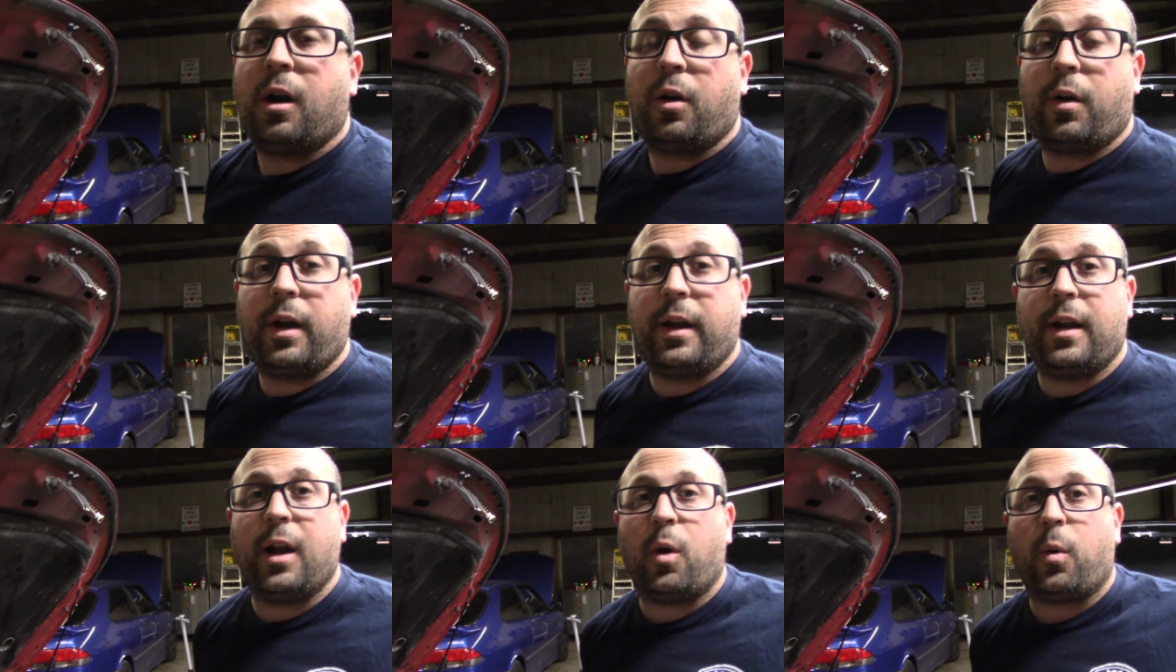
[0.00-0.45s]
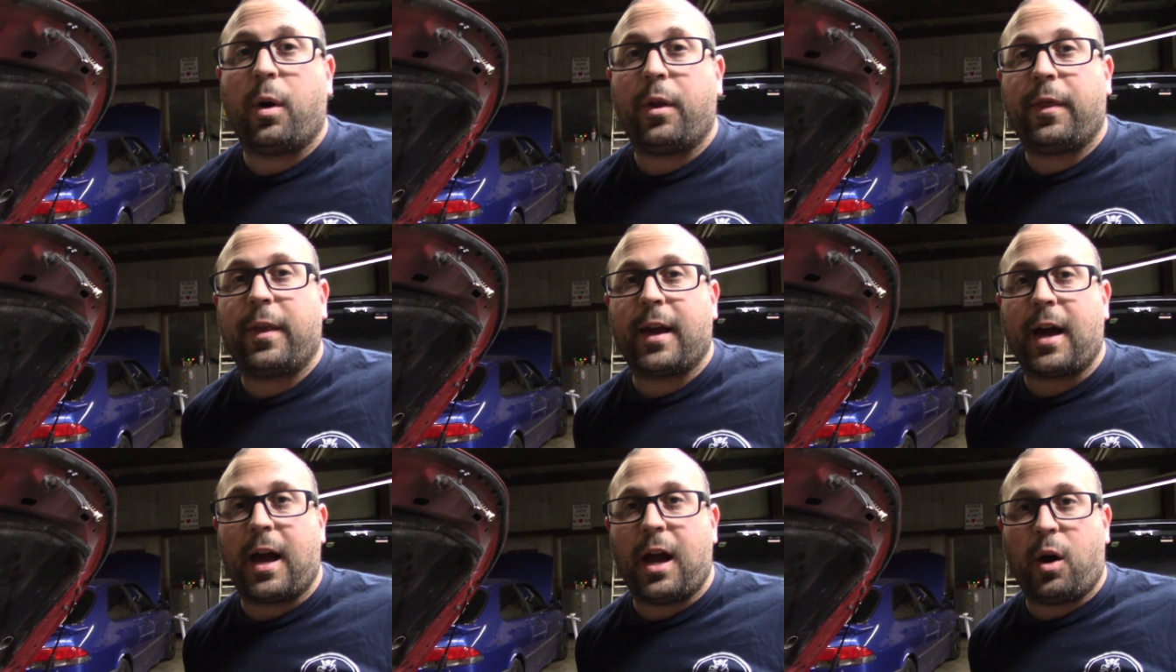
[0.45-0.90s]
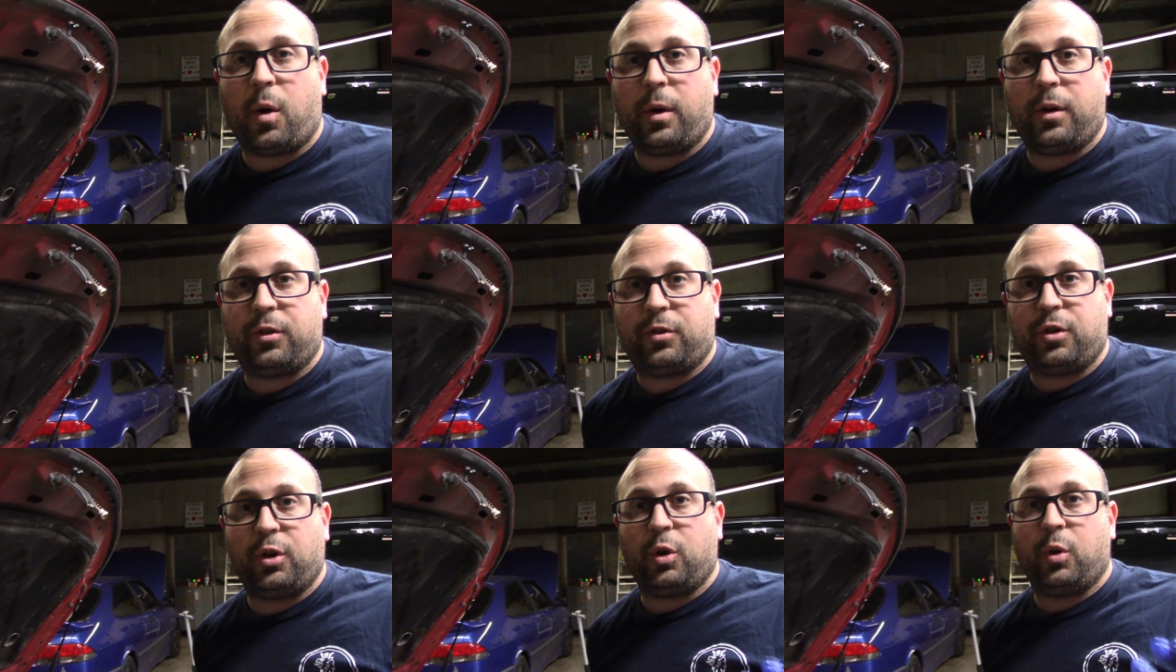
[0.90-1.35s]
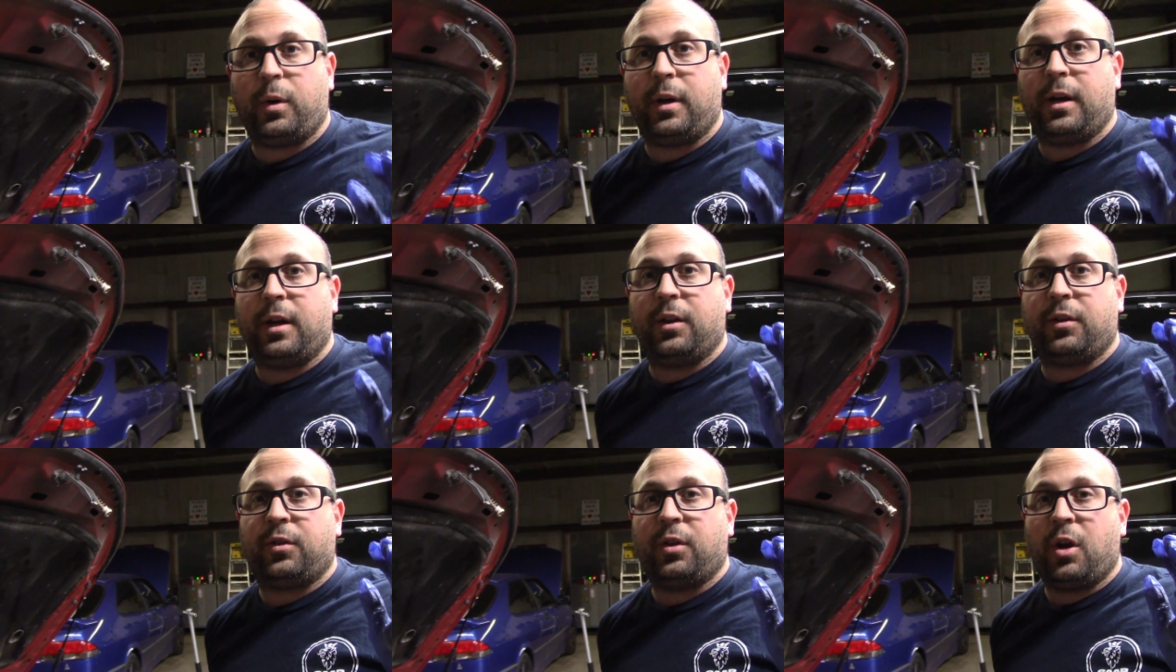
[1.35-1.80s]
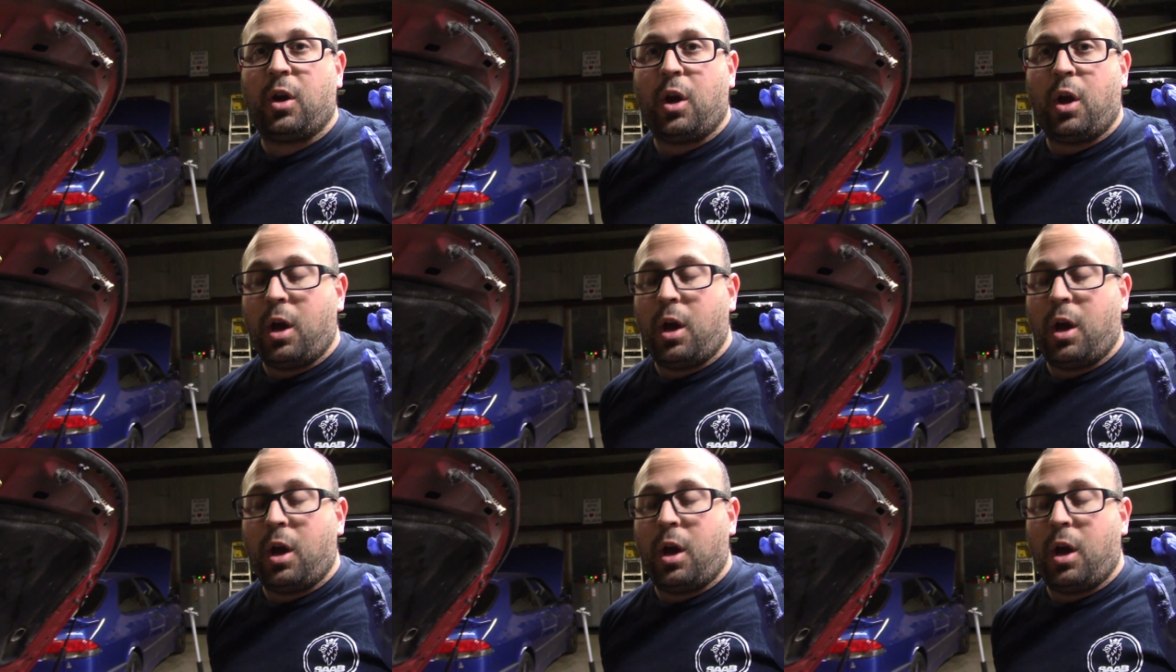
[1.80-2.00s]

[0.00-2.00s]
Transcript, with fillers: right. Now, one thing I always do is